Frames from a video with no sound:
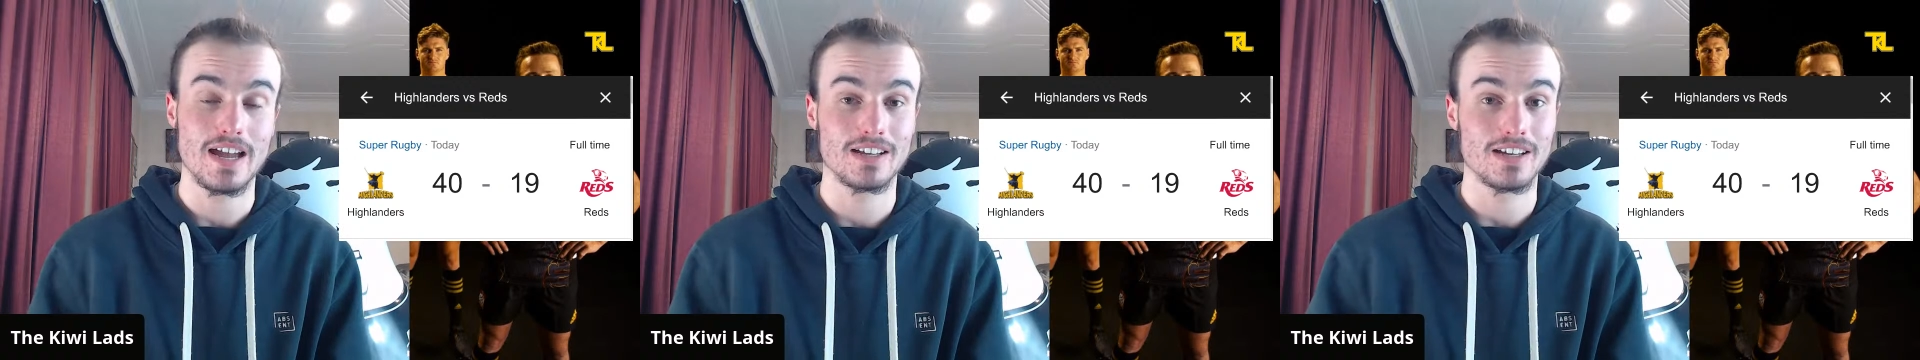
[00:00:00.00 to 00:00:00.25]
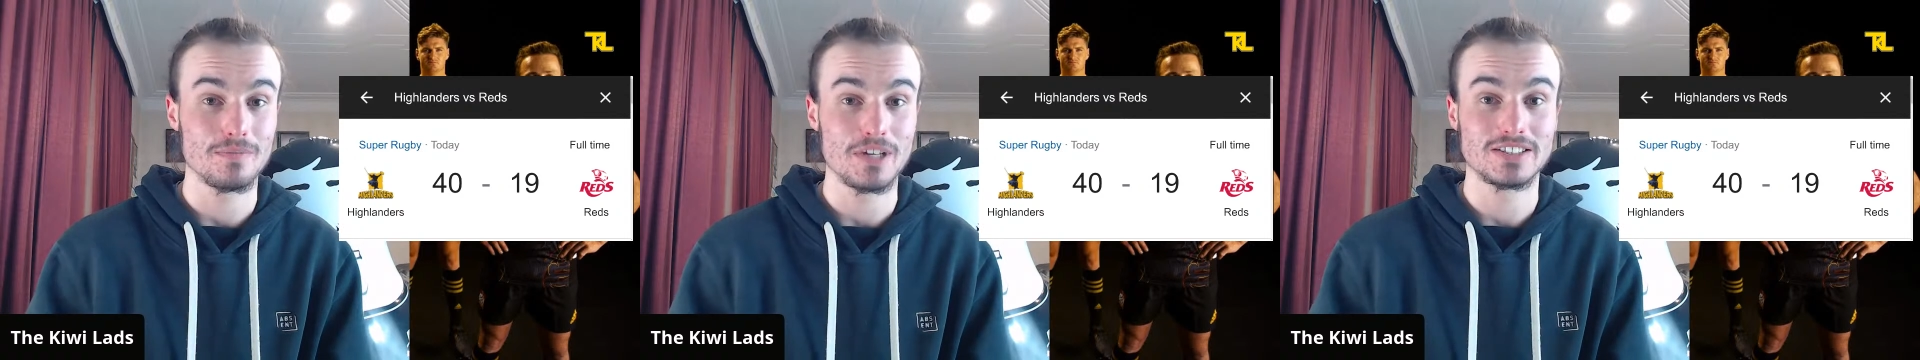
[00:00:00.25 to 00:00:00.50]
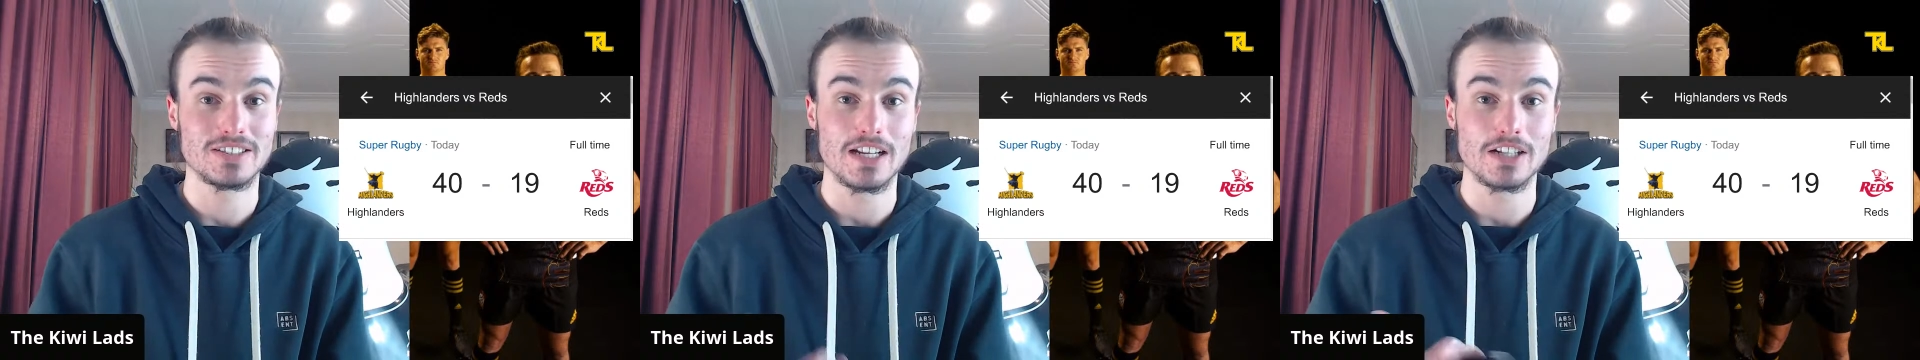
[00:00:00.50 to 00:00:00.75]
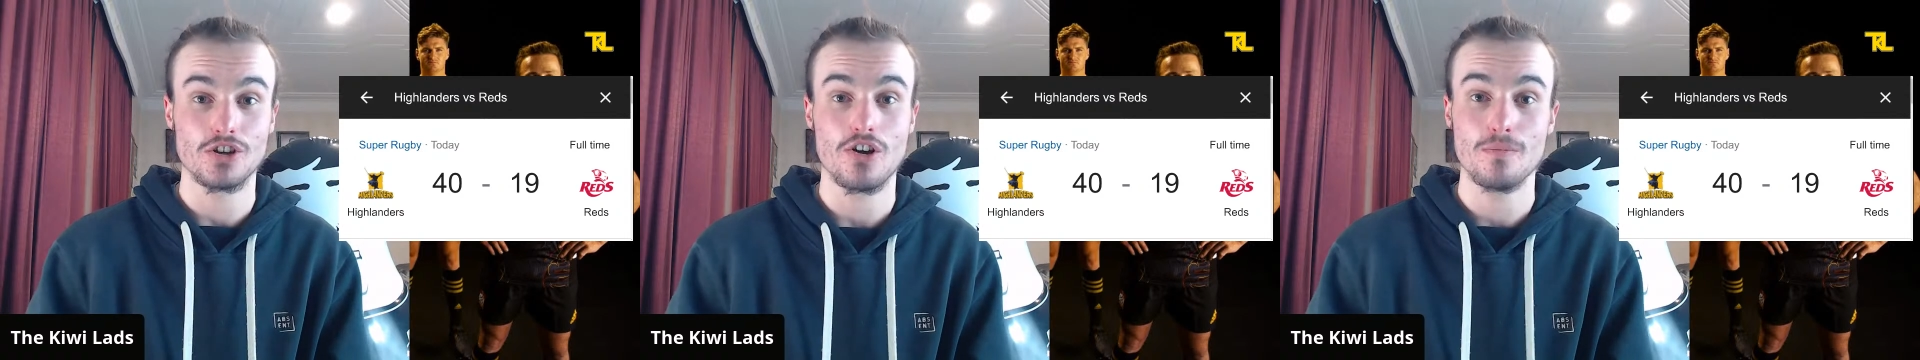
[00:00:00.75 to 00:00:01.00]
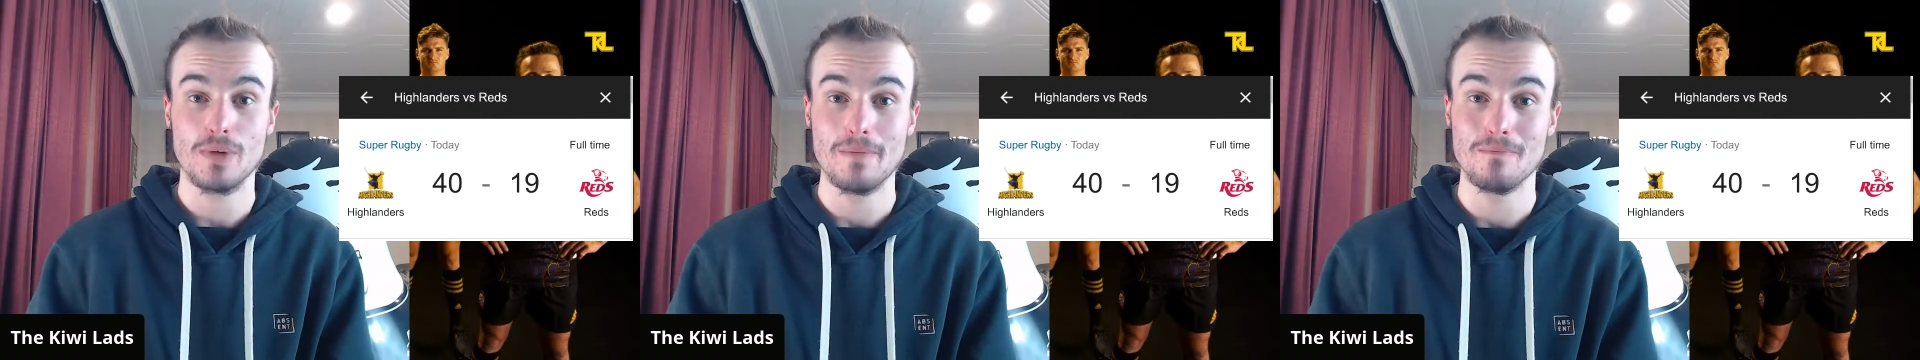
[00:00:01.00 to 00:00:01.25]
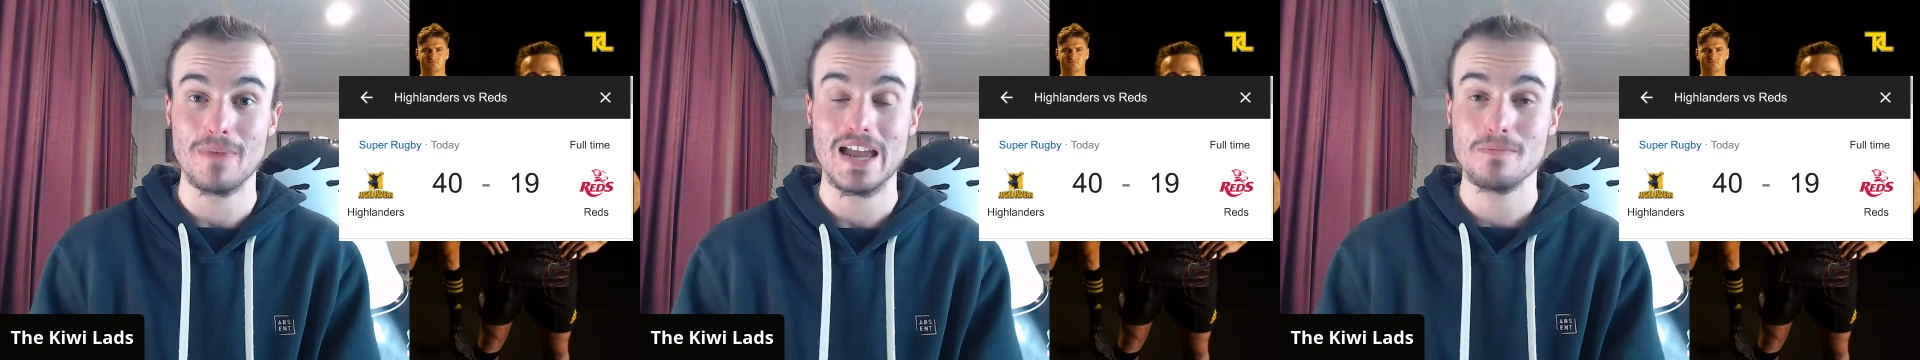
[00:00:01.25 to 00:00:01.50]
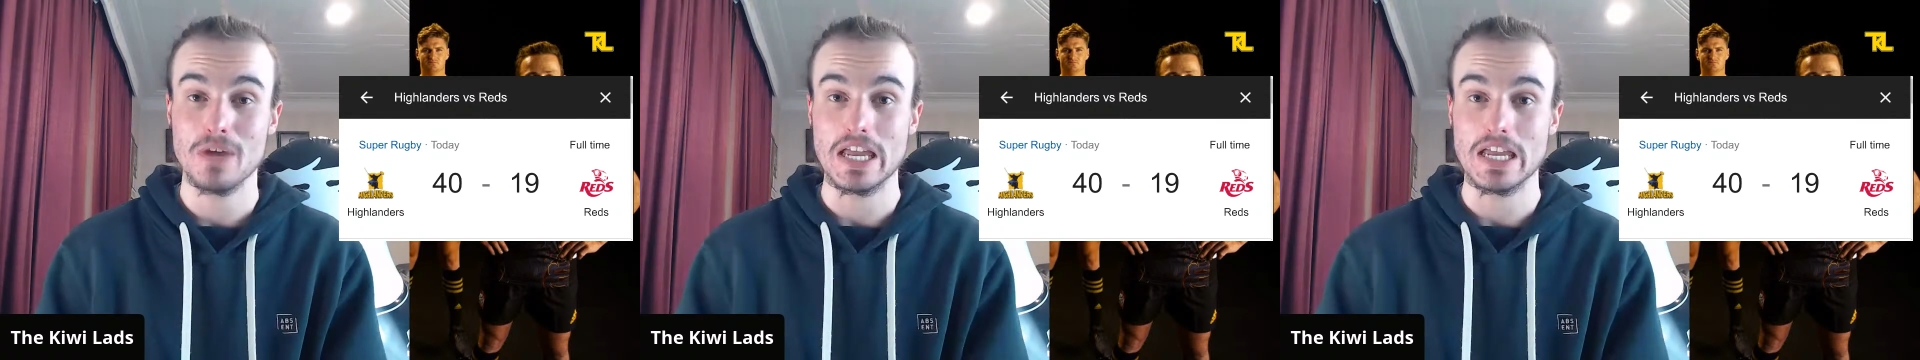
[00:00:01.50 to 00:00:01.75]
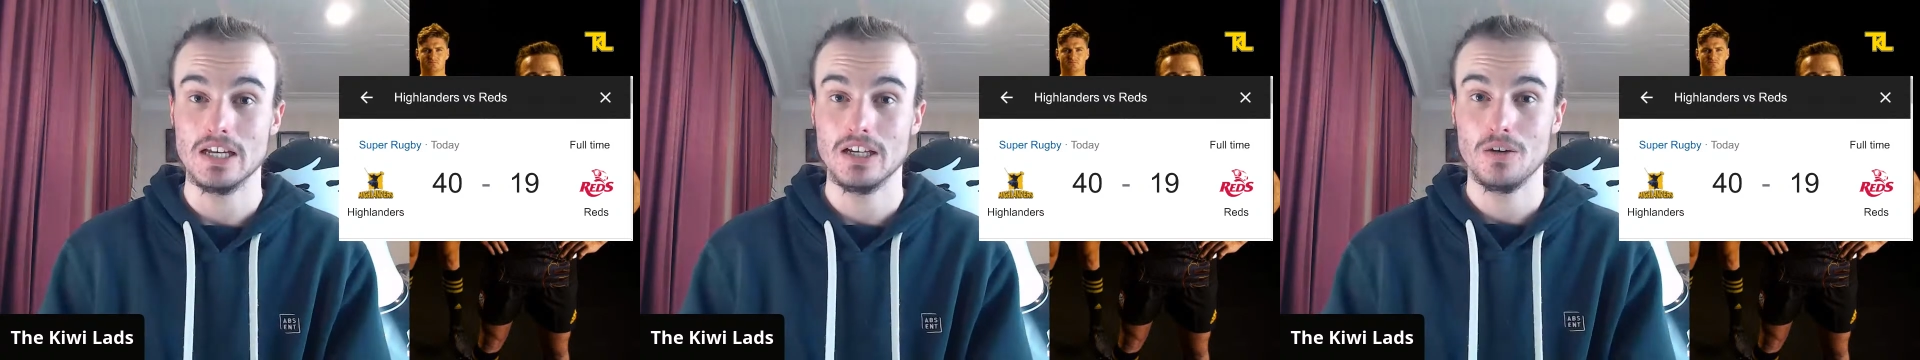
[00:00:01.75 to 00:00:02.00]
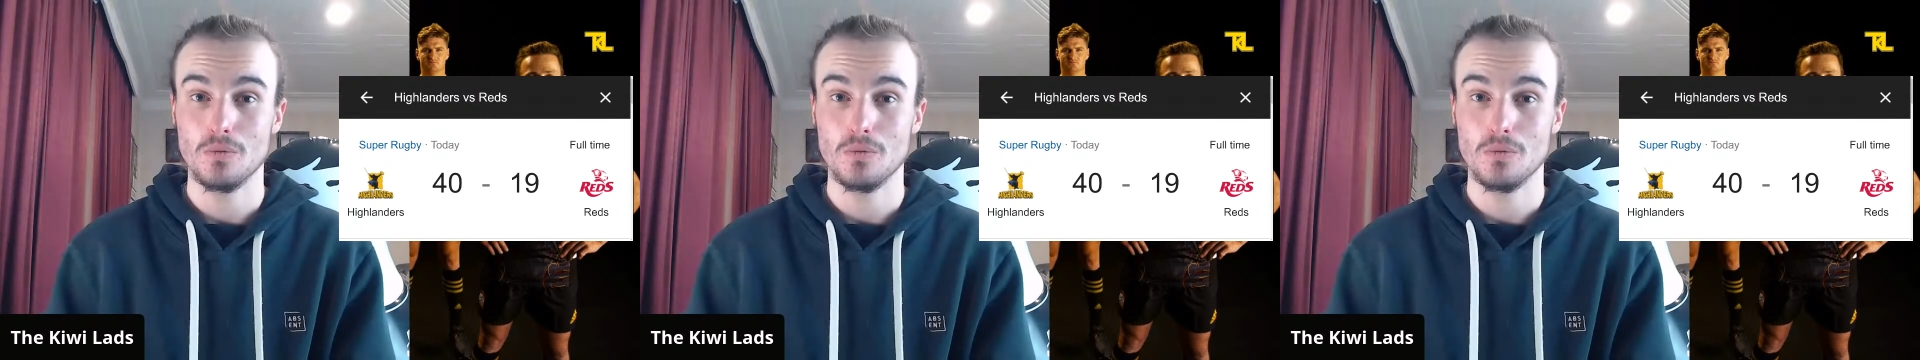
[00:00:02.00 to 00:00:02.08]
are going to be sitting top, and maybe